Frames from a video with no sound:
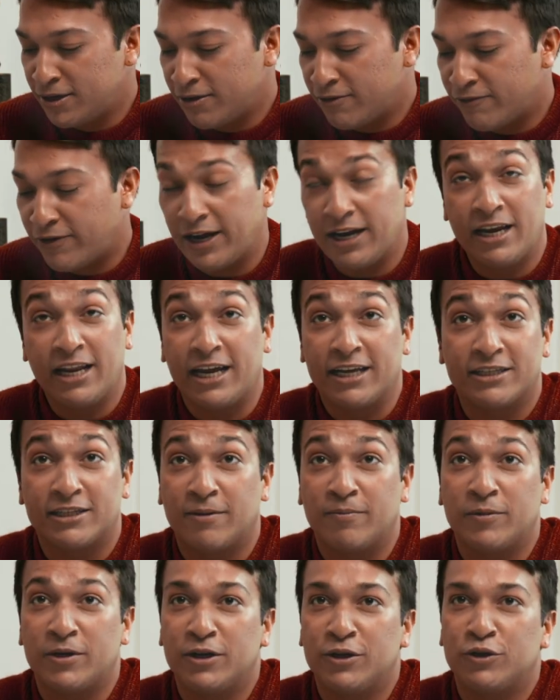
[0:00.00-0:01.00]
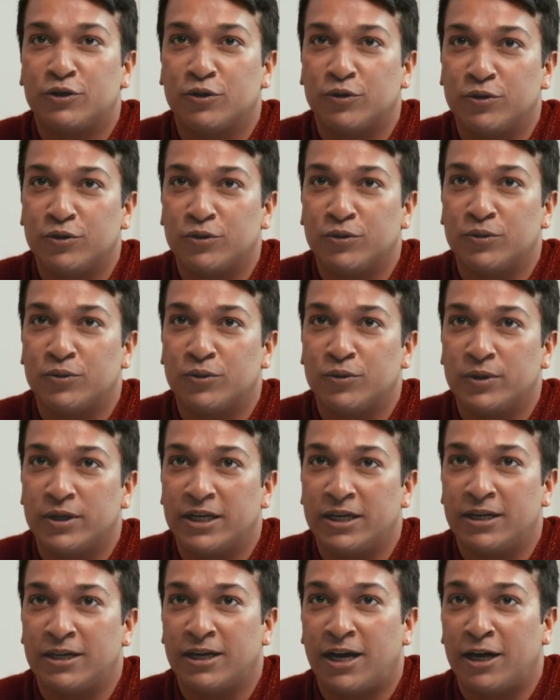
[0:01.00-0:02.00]
finally I submitted Cho Oyu
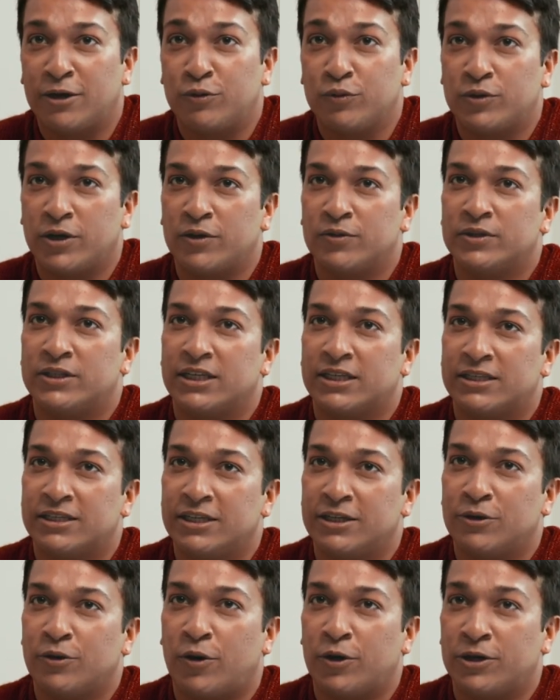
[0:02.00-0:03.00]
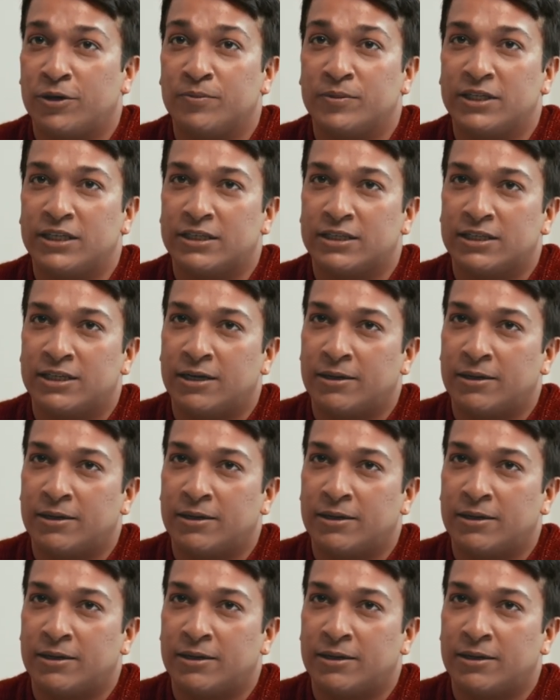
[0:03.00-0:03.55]
in our 2016 autumn season